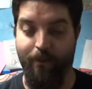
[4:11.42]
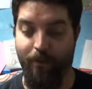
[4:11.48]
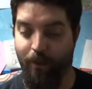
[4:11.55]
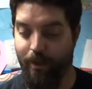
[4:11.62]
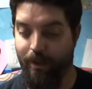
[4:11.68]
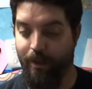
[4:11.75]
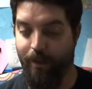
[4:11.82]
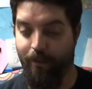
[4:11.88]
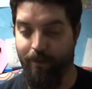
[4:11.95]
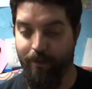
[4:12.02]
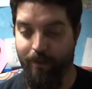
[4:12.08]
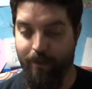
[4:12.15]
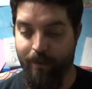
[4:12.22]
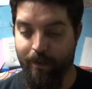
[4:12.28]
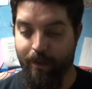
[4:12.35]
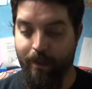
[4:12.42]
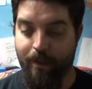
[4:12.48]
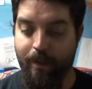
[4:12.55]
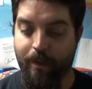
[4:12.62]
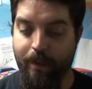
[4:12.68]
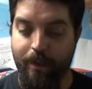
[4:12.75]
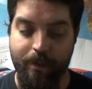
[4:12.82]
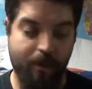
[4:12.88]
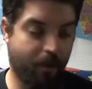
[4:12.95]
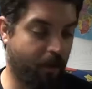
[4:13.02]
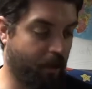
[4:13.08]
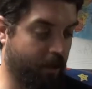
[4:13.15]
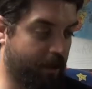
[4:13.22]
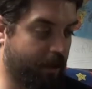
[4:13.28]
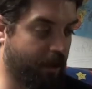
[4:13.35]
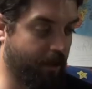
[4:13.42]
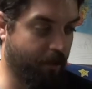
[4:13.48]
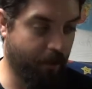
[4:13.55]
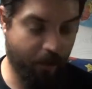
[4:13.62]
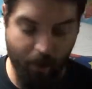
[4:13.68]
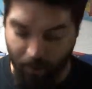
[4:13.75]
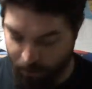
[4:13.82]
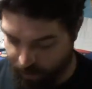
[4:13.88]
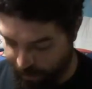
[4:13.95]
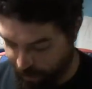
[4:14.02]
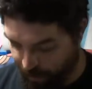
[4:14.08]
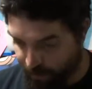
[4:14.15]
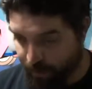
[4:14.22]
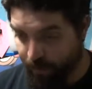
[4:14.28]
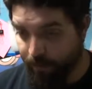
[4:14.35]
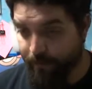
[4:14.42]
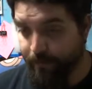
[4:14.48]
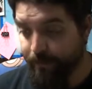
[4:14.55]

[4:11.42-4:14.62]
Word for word: for it too. So those two will go together.